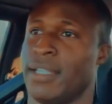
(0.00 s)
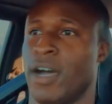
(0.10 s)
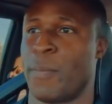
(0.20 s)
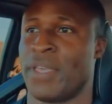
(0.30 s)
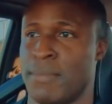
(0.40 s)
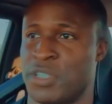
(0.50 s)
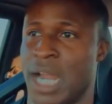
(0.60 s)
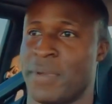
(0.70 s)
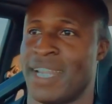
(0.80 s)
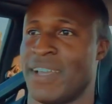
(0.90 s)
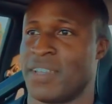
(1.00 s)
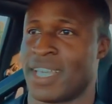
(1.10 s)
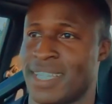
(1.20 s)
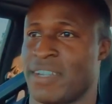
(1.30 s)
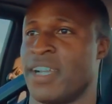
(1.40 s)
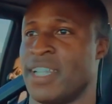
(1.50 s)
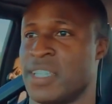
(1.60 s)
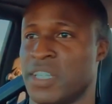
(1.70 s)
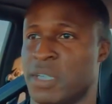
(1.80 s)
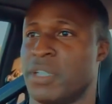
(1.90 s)
RPM's dropping now because I ran
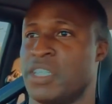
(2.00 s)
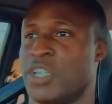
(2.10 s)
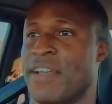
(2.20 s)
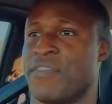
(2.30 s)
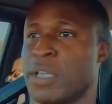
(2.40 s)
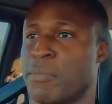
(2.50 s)
into a little bit of traffic.